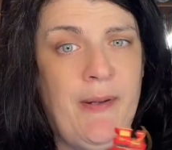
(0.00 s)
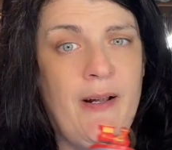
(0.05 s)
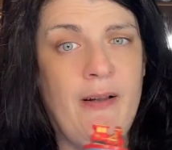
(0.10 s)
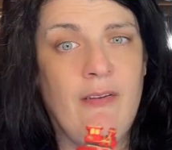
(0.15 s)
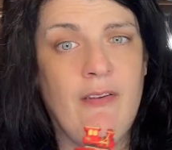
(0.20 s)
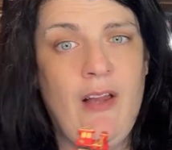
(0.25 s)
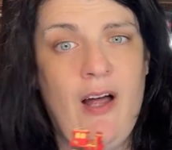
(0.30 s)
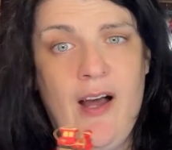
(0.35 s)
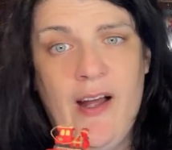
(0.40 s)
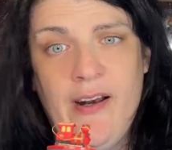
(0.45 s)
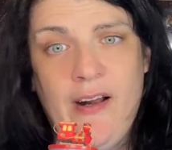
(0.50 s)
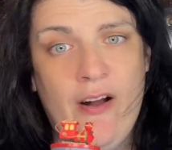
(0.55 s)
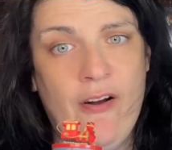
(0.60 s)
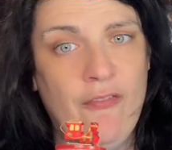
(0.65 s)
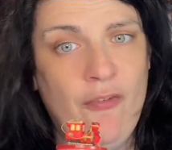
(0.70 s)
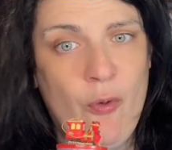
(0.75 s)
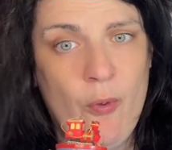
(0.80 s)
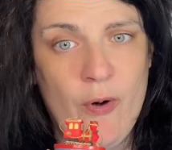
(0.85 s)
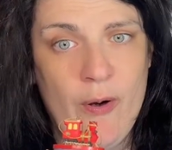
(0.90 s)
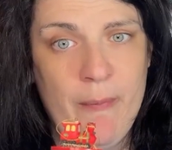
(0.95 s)
in a lot
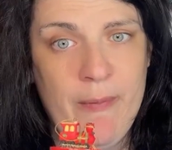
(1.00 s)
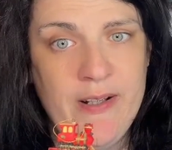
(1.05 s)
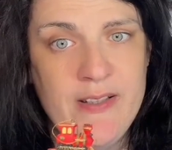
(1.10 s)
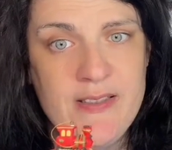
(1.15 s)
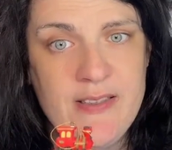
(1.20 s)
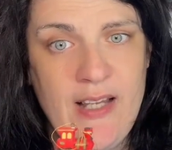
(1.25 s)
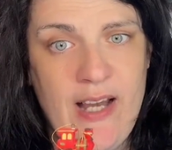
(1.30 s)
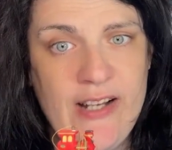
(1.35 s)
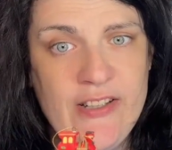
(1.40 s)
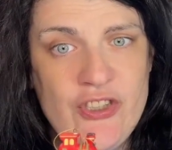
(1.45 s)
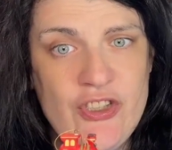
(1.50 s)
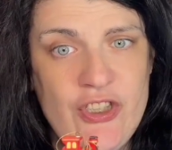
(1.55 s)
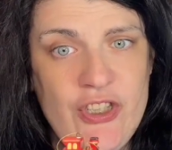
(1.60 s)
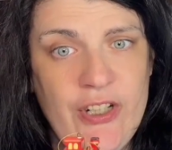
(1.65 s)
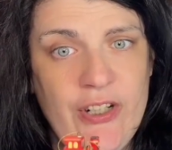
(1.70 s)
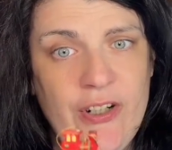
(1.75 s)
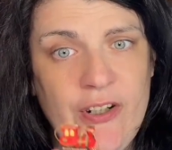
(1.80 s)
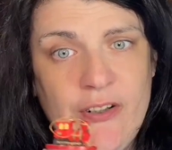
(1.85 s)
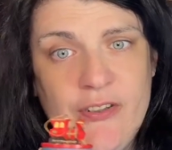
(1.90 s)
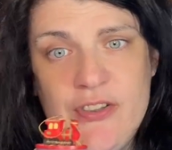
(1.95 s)
of ornaments last
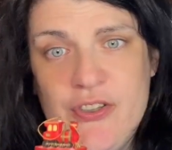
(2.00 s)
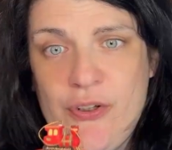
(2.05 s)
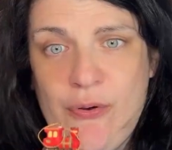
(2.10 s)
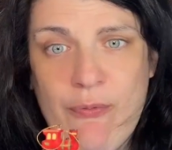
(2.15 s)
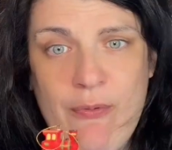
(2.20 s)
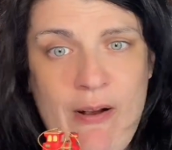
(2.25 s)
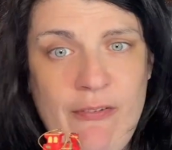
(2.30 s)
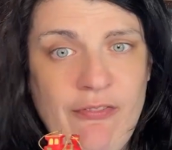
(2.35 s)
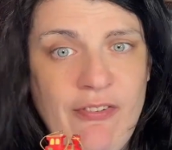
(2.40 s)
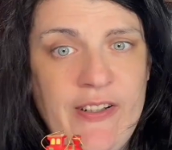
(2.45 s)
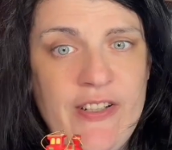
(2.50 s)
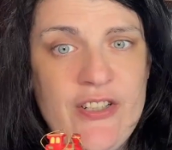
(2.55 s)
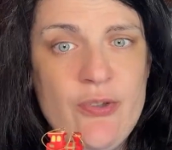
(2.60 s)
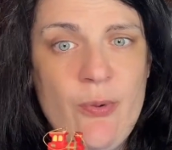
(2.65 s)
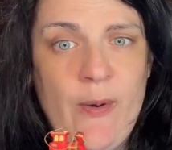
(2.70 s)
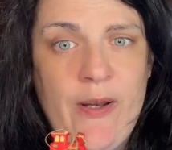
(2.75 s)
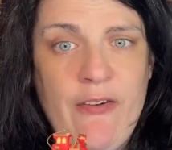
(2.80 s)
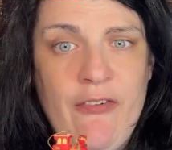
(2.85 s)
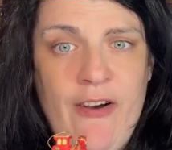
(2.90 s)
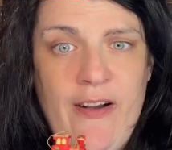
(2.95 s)
year, so roughly
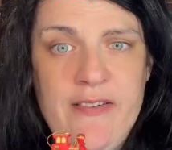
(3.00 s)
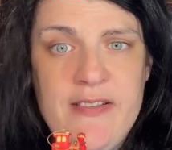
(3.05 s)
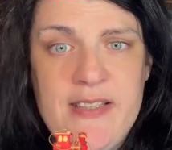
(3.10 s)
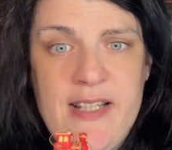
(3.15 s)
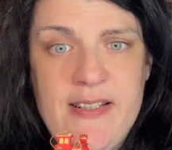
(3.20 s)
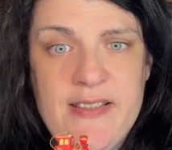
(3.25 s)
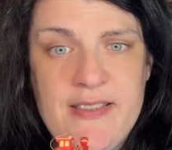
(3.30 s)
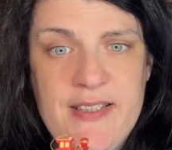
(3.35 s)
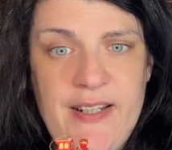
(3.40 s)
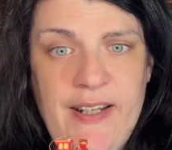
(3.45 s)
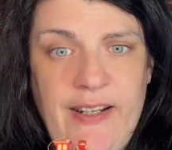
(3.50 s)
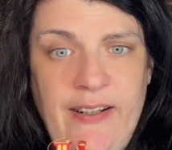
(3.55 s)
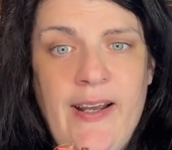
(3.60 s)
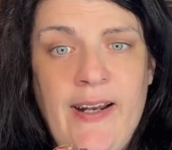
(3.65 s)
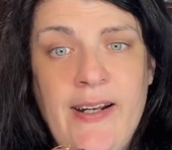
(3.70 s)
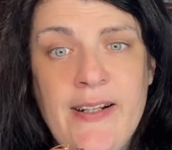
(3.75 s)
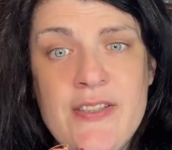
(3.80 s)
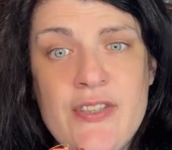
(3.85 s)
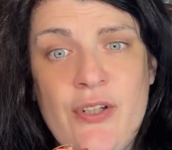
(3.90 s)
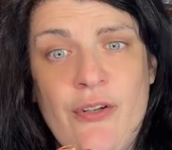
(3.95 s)
25 cents in it.
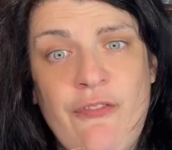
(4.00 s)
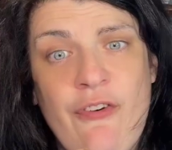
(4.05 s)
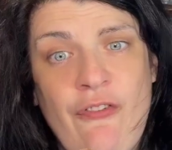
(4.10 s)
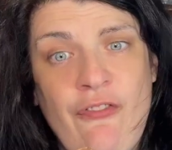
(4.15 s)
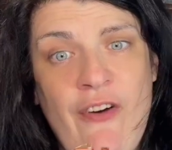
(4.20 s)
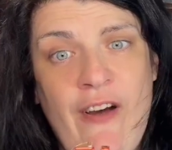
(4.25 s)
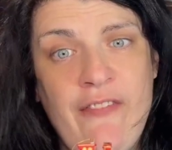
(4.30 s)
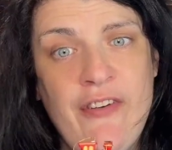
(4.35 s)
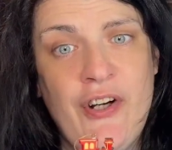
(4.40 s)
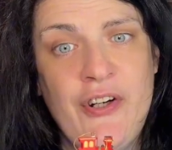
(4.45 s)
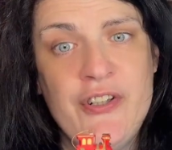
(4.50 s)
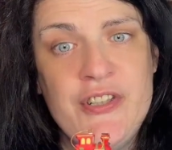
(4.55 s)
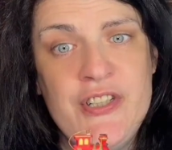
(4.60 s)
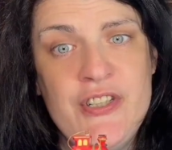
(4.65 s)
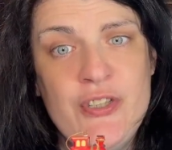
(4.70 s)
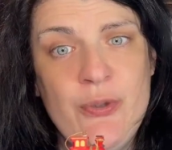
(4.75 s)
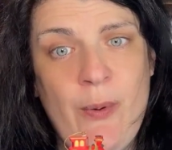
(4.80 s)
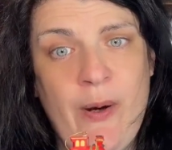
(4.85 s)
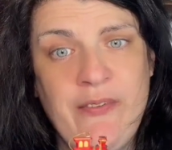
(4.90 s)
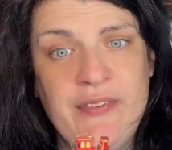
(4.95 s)
It sold for
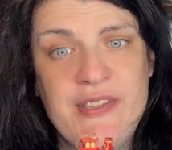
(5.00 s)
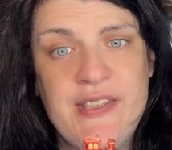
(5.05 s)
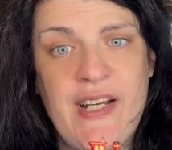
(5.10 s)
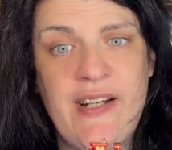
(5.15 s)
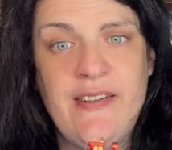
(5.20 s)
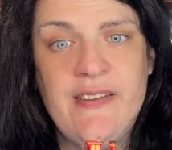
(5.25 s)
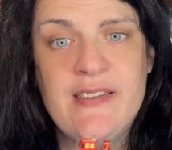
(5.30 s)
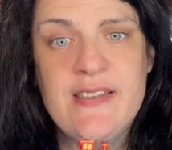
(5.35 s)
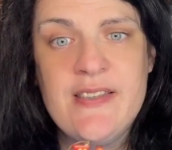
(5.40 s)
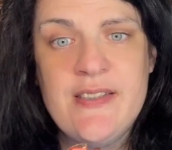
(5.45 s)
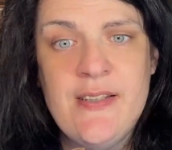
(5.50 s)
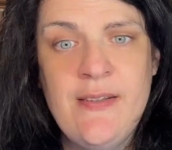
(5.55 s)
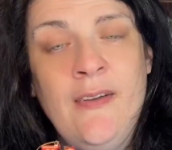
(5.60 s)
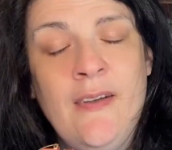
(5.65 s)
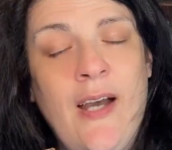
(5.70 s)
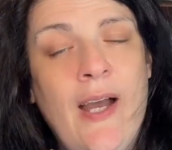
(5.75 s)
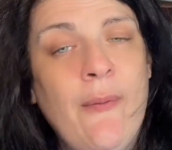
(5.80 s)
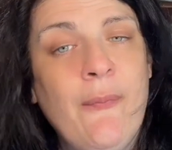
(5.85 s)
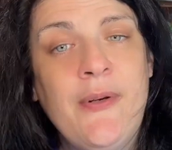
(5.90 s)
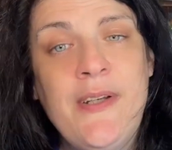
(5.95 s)
$5.12.
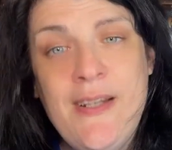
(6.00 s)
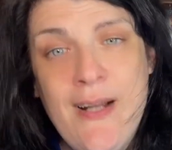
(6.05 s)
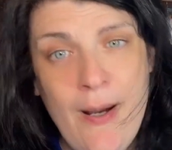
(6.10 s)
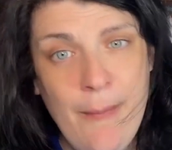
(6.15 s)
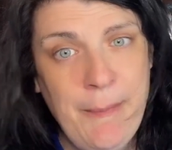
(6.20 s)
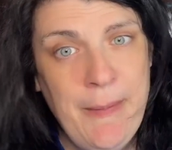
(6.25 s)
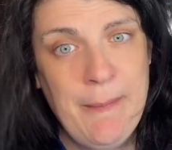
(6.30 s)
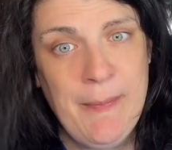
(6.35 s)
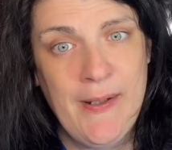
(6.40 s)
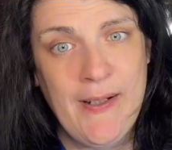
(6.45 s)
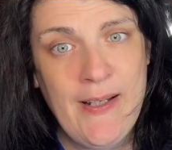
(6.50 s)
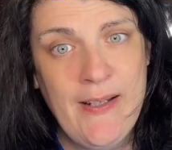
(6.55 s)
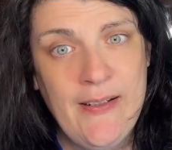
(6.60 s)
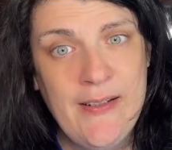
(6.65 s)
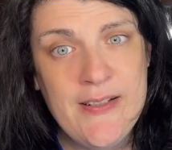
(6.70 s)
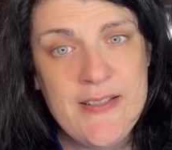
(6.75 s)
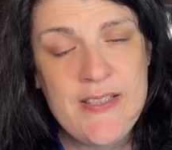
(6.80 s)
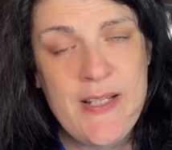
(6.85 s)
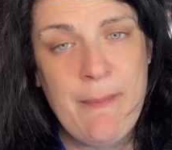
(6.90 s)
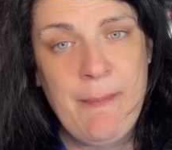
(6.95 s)
I would not be picking
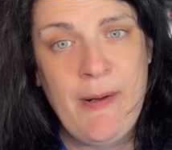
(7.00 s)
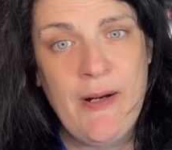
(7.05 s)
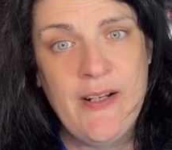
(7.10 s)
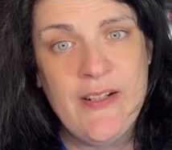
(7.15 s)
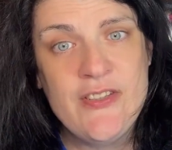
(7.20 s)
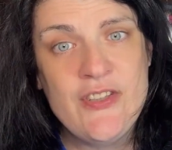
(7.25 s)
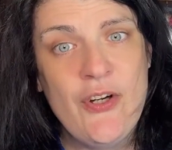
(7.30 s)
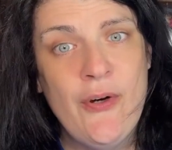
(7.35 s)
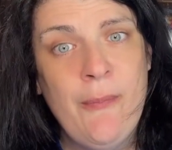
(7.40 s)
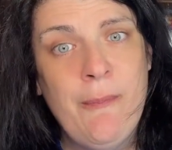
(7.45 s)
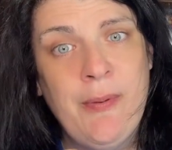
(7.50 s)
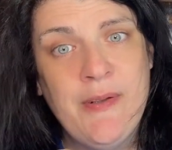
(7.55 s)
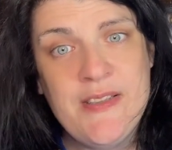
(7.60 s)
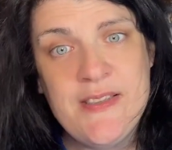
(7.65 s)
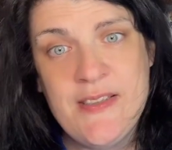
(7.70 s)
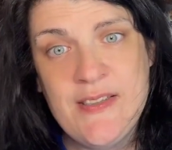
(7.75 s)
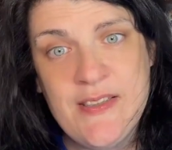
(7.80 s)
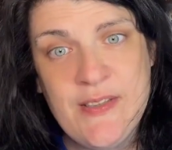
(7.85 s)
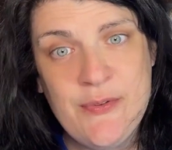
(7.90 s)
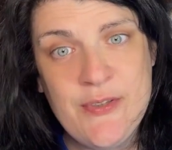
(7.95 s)
this up on its own, but
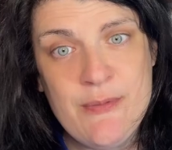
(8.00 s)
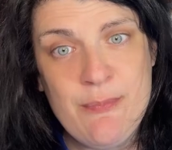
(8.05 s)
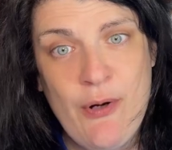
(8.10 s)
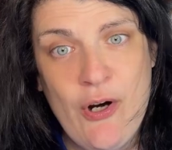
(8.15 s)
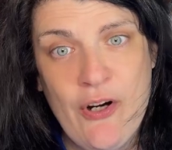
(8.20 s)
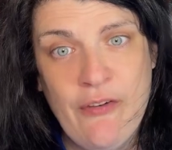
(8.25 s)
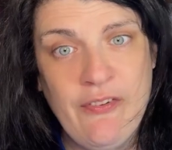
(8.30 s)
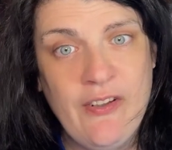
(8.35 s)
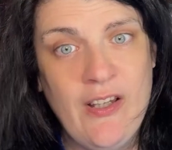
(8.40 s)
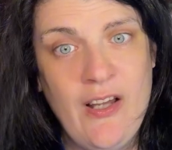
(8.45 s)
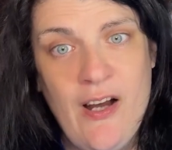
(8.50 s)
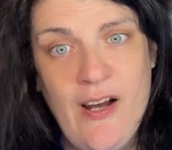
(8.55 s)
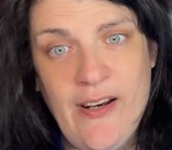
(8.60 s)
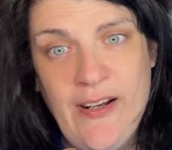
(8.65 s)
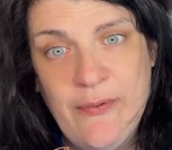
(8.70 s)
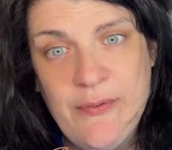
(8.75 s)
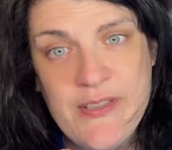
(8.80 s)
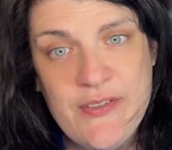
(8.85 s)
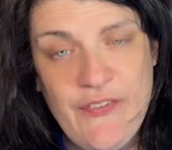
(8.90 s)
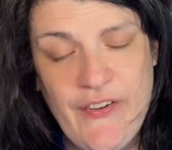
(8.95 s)
since it was part of a lot,
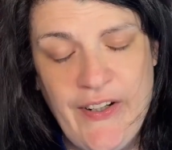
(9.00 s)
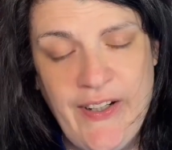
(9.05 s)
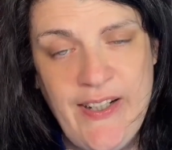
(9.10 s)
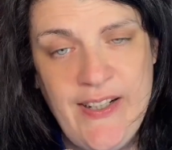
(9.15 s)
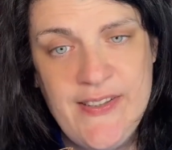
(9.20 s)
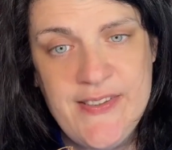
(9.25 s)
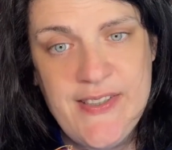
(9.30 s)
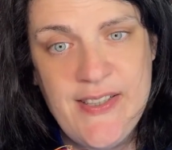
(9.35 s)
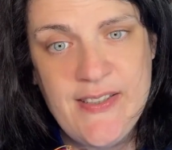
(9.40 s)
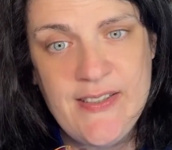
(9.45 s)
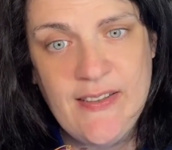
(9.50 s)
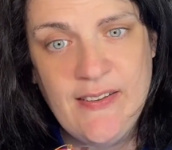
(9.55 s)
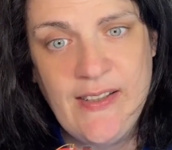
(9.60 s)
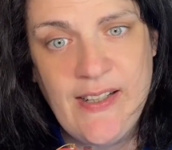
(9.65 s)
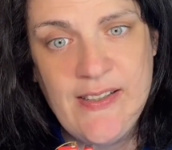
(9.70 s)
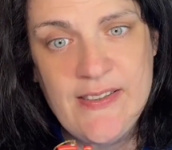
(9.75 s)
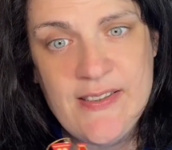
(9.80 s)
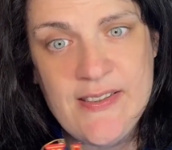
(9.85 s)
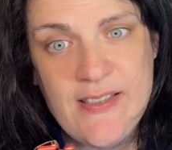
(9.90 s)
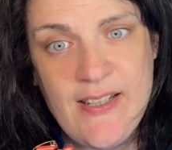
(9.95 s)
it was very easy to
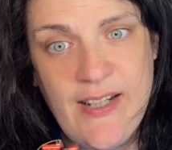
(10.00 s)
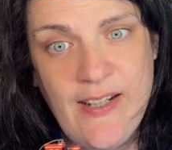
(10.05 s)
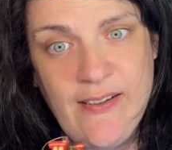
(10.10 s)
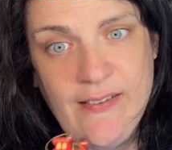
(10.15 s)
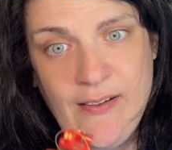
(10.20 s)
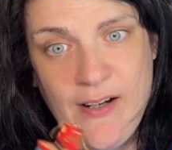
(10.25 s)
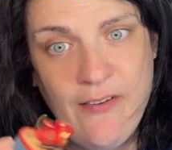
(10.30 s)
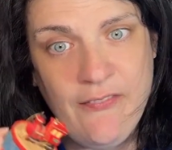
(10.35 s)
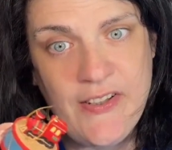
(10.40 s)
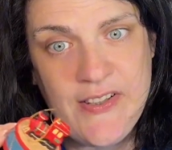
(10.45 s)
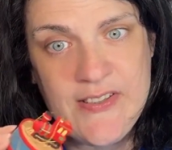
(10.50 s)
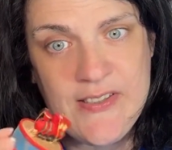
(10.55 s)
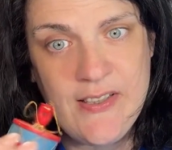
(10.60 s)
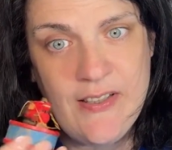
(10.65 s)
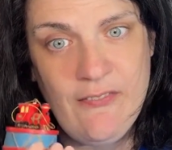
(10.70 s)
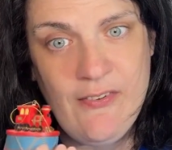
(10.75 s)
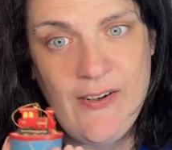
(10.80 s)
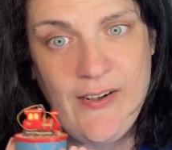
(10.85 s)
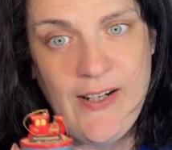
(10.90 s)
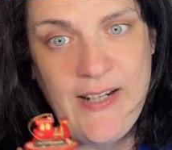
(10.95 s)
list and
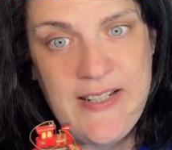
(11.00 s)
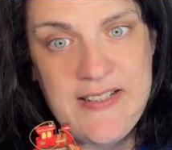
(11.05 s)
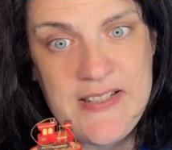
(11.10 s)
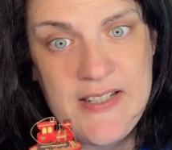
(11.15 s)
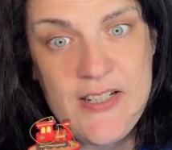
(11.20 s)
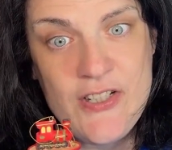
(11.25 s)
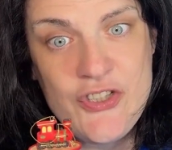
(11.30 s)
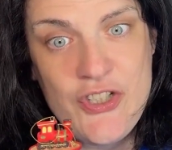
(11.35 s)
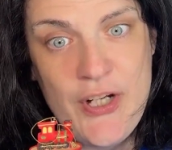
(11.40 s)
obviously very easy to